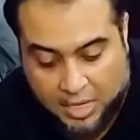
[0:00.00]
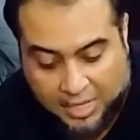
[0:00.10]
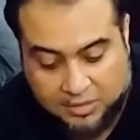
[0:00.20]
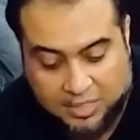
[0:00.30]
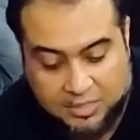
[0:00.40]
A
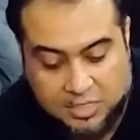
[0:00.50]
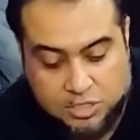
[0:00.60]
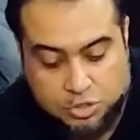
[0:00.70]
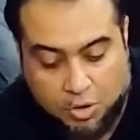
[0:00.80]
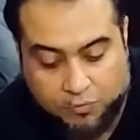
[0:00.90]

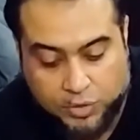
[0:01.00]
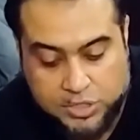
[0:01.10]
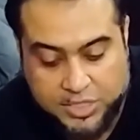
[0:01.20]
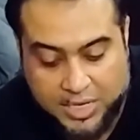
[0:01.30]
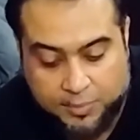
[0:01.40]
thunderstorm
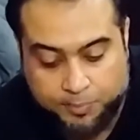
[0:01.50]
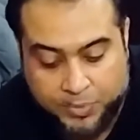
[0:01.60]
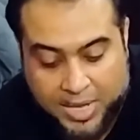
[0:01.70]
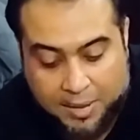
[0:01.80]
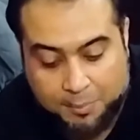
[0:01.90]
was there,
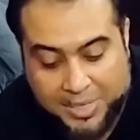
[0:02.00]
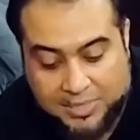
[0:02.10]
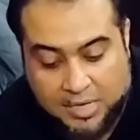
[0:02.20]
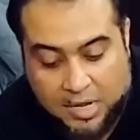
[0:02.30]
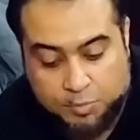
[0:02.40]

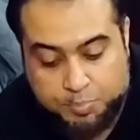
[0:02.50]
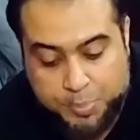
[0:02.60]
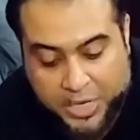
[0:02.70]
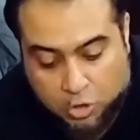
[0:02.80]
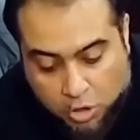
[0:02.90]
but
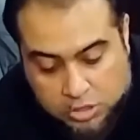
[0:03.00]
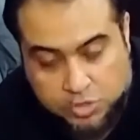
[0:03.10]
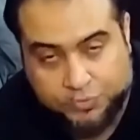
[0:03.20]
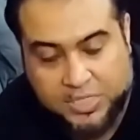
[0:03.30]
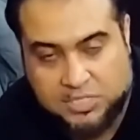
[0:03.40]
because
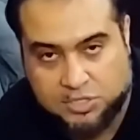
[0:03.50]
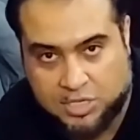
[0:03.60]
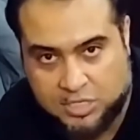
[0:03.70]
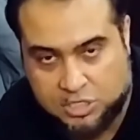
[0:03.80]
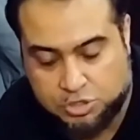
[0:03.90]
of this
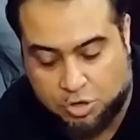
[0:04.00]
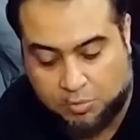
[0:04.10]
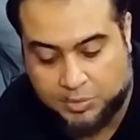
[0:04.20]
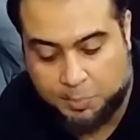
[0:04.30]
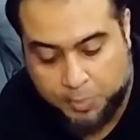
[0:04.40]

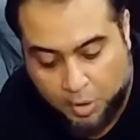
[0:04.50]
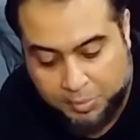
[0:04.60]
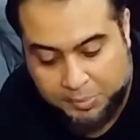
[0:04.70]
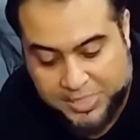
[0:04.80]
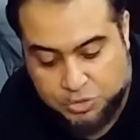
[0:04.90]
thunderstorm, the
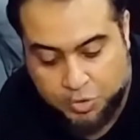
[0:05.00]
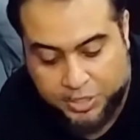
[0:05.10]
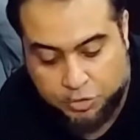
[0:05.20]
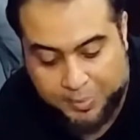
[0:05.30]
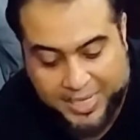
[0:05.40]
problem is
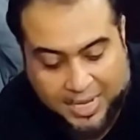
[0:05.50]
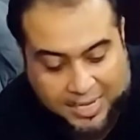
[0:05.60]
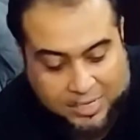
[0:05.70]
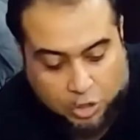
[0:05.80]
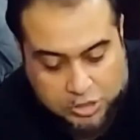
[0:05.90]
going to be I
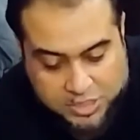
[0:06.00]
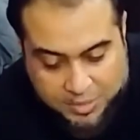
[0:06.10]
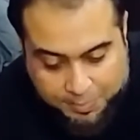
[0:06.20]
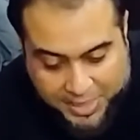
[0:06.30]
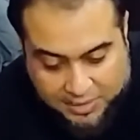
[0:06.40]
lost the
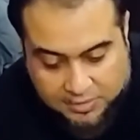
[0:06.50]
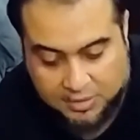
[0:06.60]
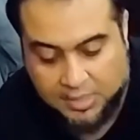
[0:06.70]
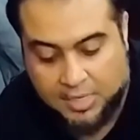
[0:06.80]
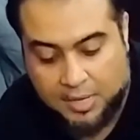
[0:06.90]
path,
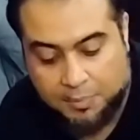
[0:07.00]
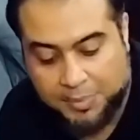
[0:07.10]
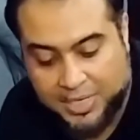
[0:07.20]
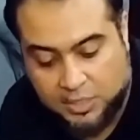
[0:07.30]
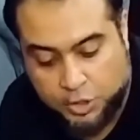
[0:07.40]

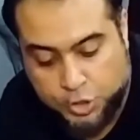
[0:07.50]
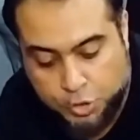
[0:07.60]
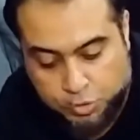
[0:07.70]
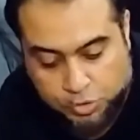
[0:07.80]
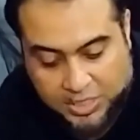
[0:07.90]
but
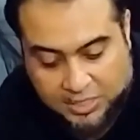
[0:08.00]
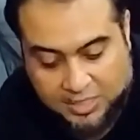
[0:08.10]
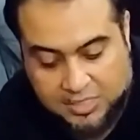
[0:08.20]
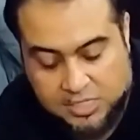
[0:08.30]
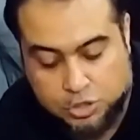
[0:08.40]
due to the
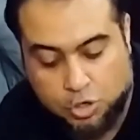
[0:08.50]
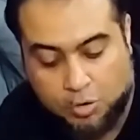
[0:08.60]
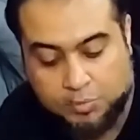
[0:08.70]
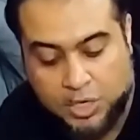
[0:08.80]
thunderstorm,